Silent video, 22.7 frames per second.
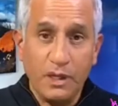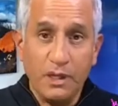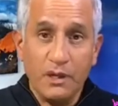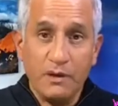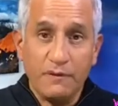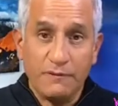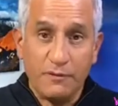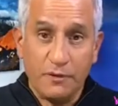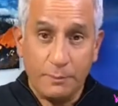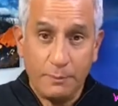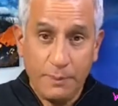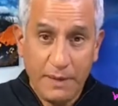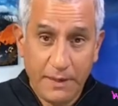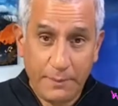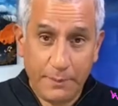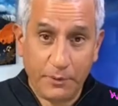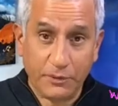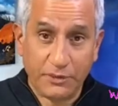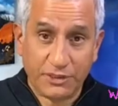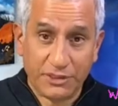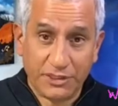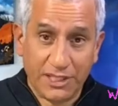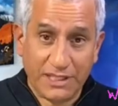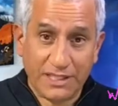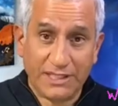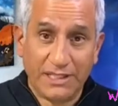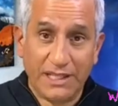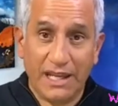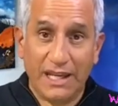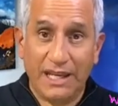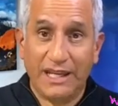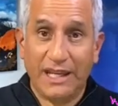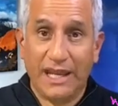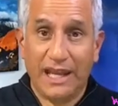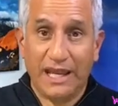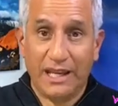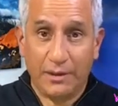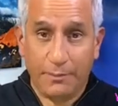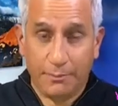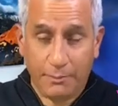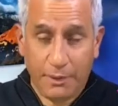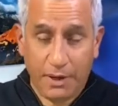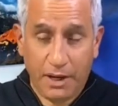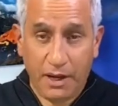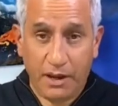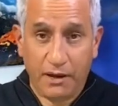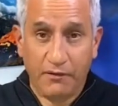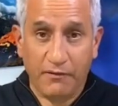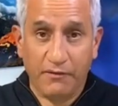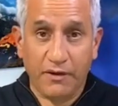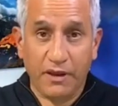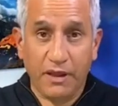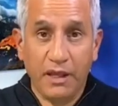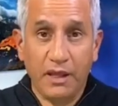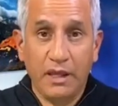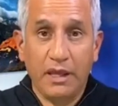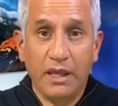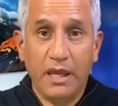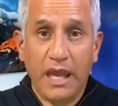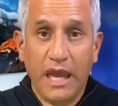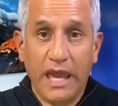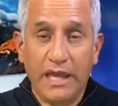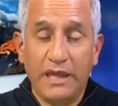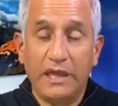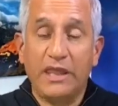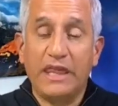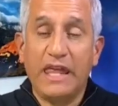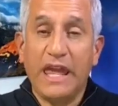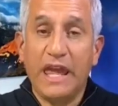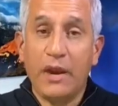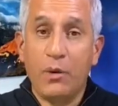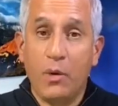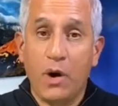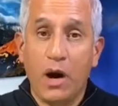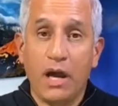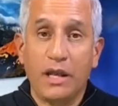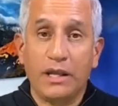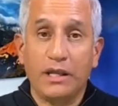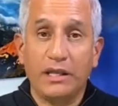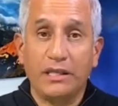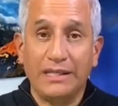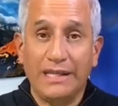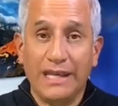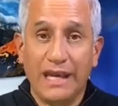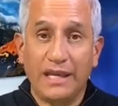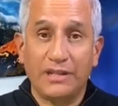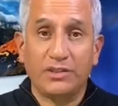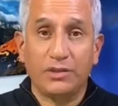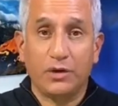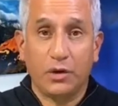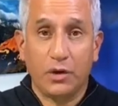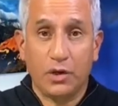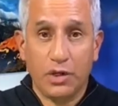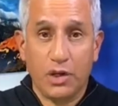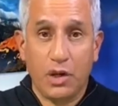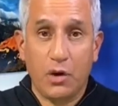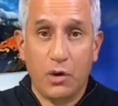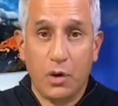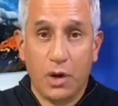for people 16 and above? And they want yes or no